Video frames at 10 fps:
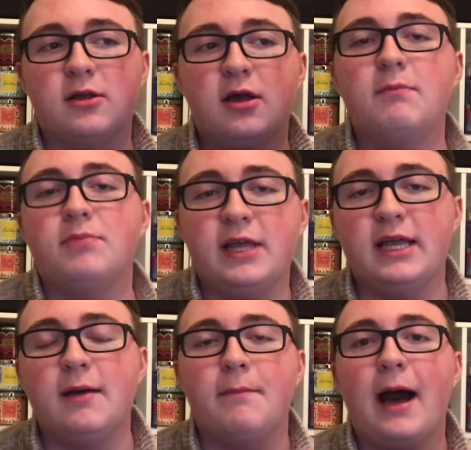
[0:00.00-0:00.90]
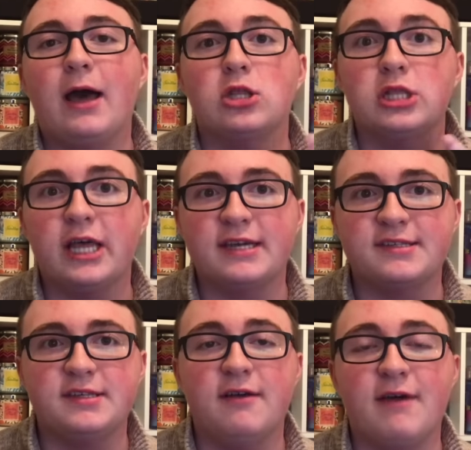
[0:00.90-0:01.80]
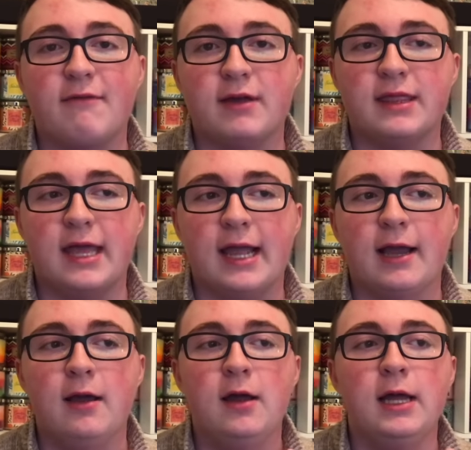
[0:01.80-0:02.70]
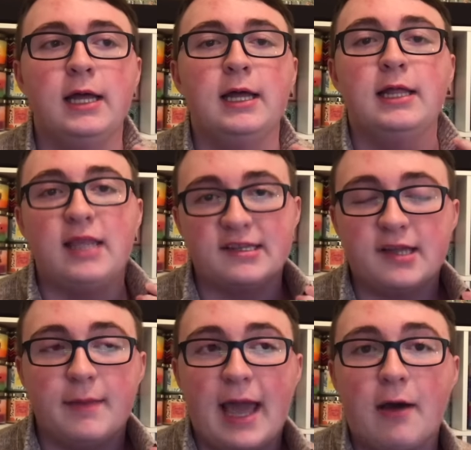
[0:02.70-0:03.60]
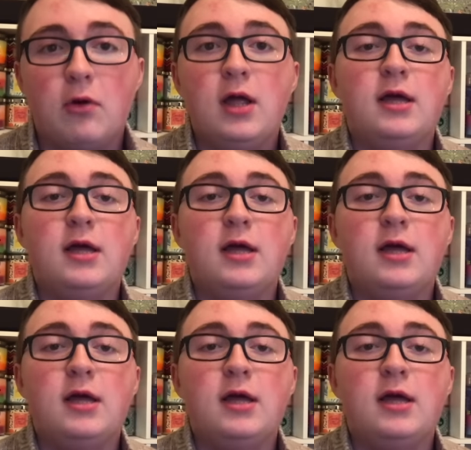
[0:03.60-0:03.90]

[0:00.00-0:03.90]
complete compiled list of everything that's coming out.